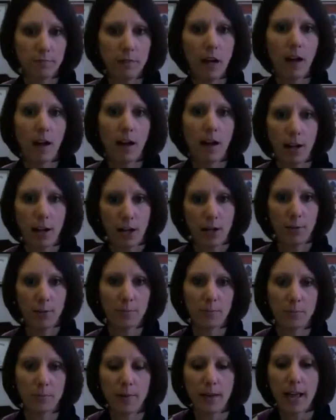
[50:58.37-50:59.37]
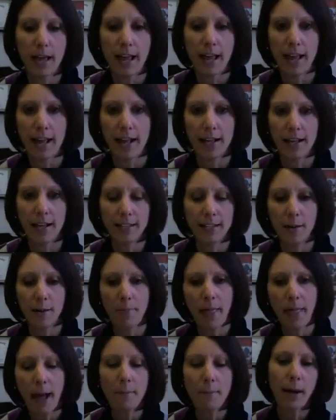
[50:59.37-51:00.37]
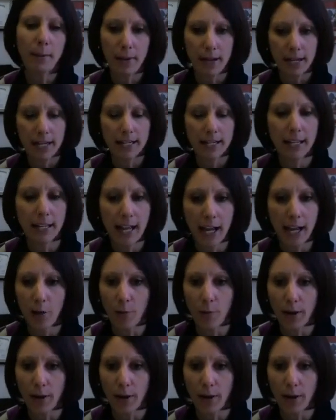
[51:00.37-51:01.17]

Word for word: Um, and um, that might be an indicator